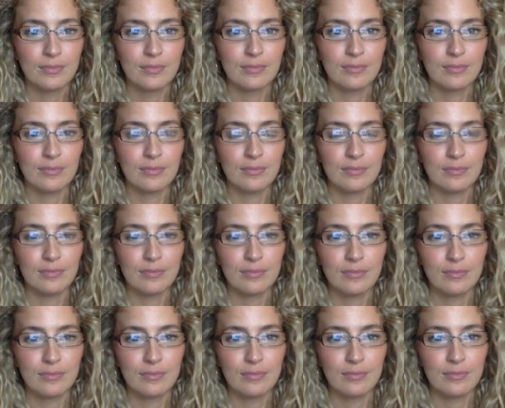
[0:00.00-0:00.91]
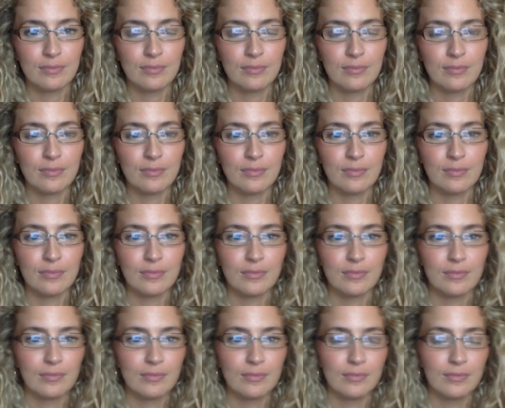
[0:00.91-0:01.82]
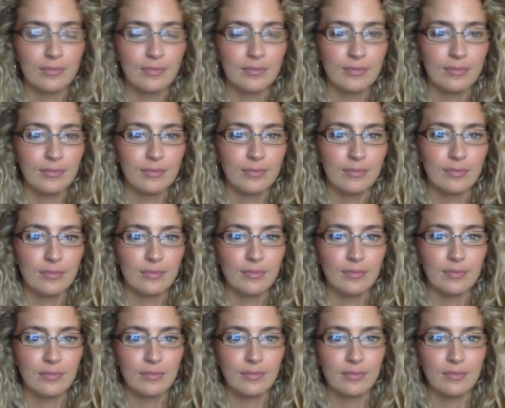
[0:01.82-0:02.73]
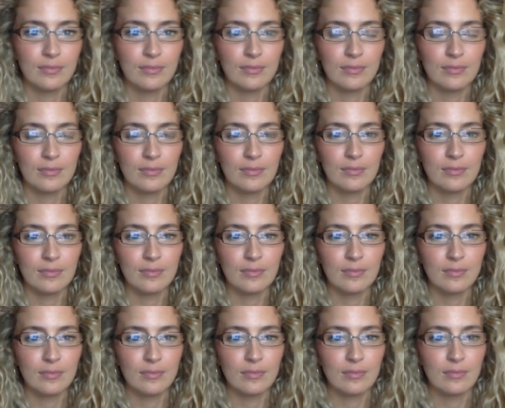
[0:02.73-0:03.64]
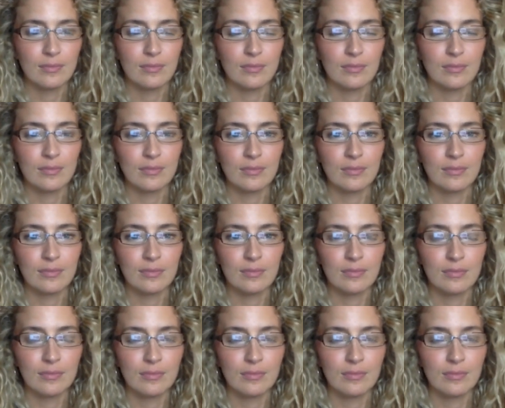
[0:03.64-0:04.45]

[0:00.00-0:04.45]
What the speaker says: (not speaking)